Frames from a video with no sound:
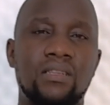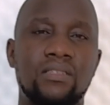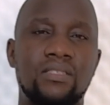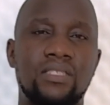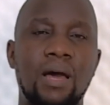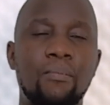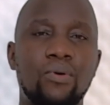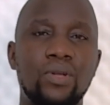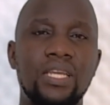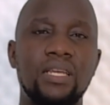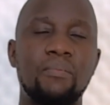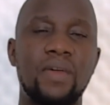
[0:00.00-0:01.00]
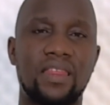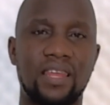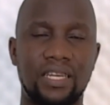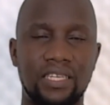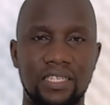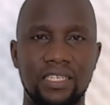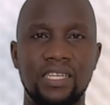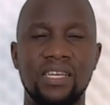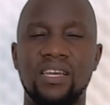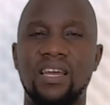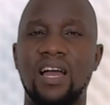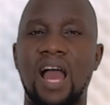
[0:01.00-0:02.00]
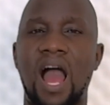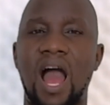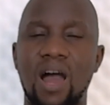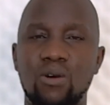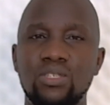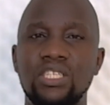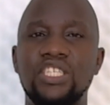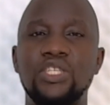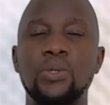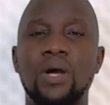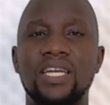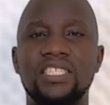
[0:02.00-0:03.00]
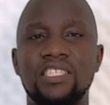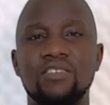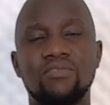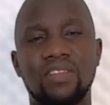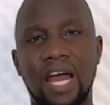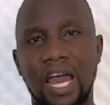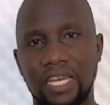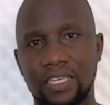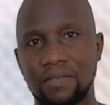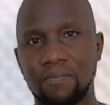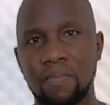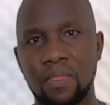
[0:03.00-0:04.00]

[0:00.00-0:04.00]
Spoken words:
sampling method, how did you achieve that?